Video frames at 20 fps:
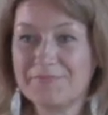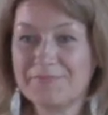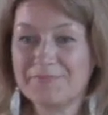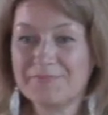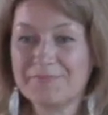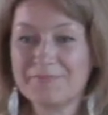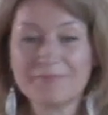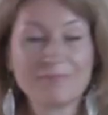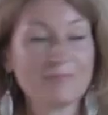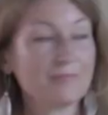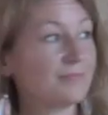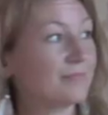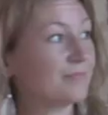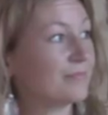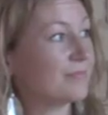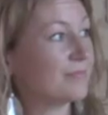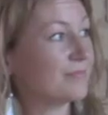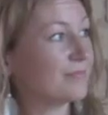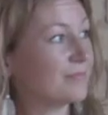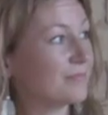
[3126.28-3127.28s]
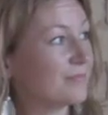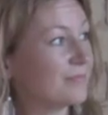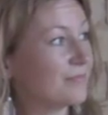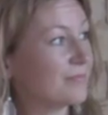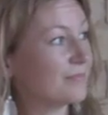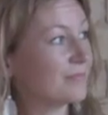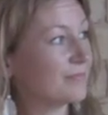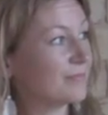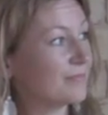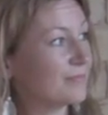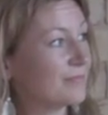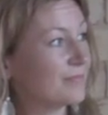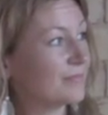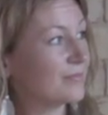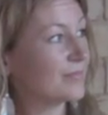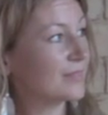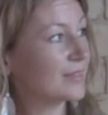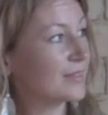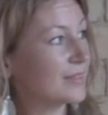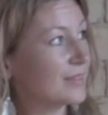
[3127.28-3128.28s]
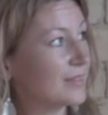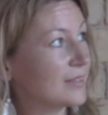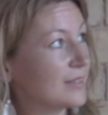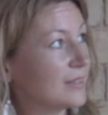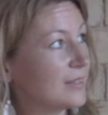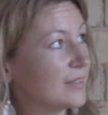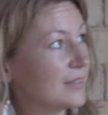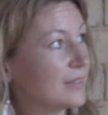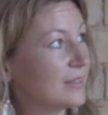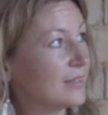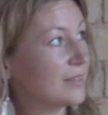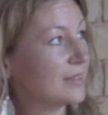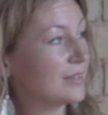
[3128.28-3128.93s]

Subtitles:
(silence)